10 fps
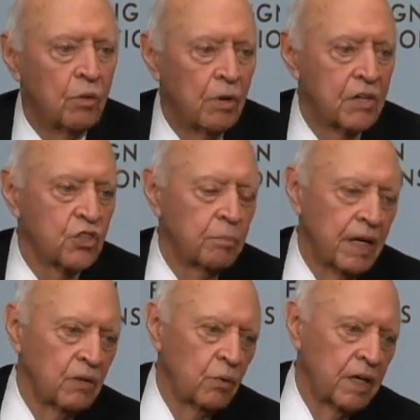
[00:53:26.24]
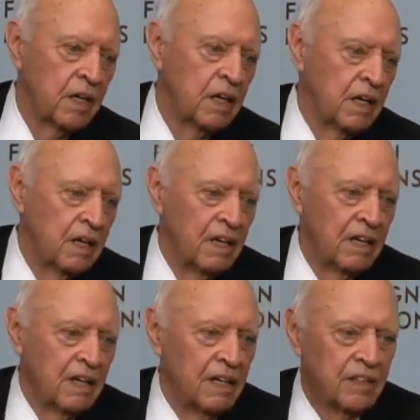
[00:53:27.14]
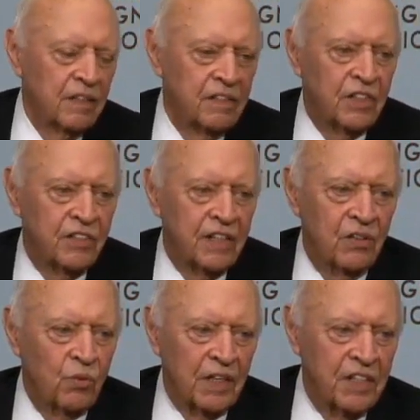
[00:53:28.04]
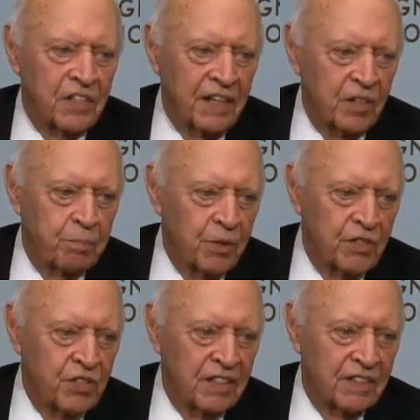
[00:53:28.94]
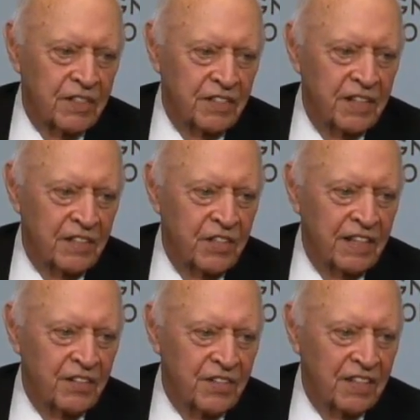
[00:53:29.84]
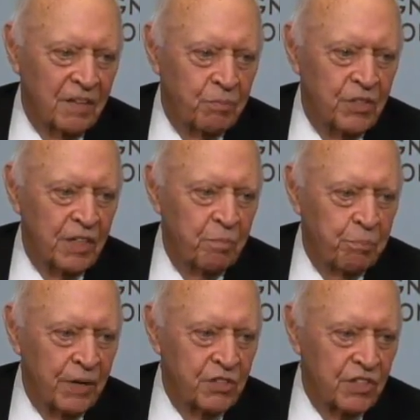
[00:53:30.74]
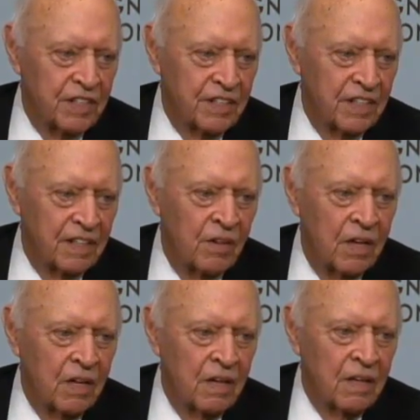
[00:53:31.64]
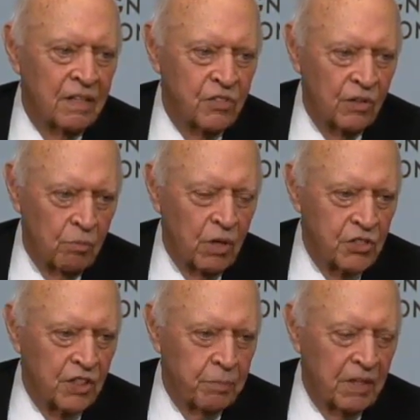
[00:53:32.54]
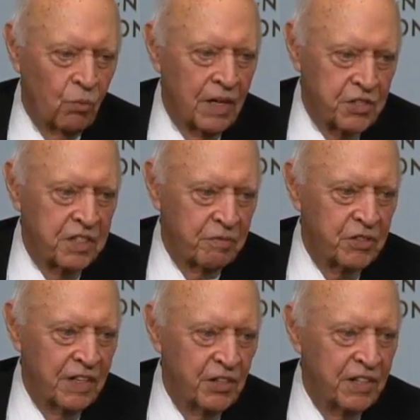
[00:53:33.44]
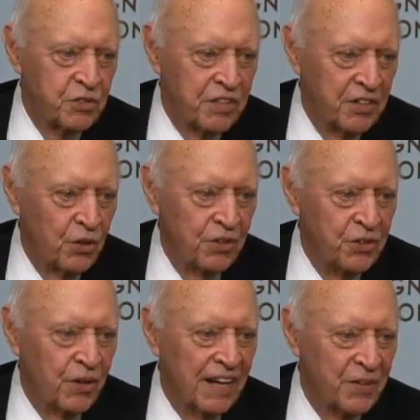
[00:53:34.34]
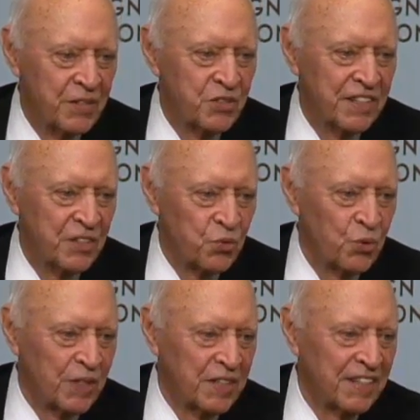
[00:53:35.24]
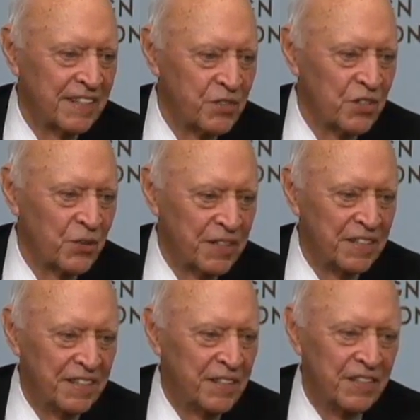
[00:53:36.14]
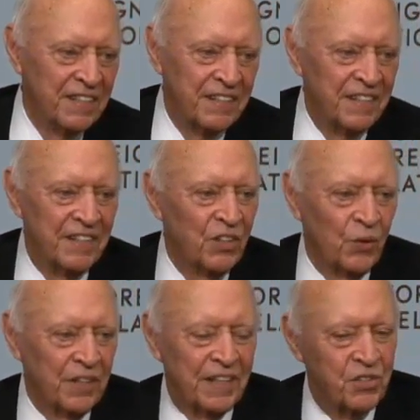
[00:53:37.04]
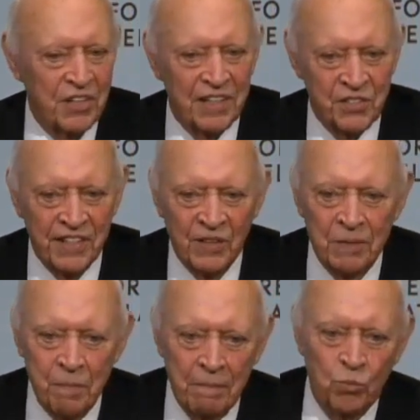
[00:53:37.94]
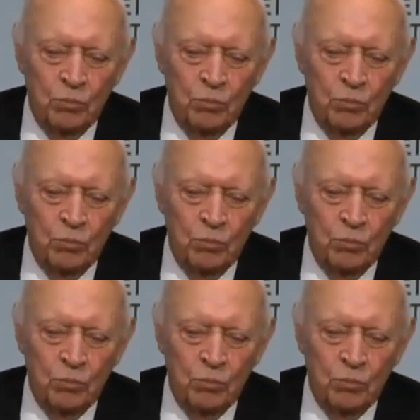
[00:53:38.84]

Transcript: General Marshall, by the way, d- didn't really take it pers- uh, d- didn't uh, didn't press it. Uh, General Marshall had been in Washington for ten years and know, knew how these things worked, and so he, he didn't he didn't hold it against Eisenhower.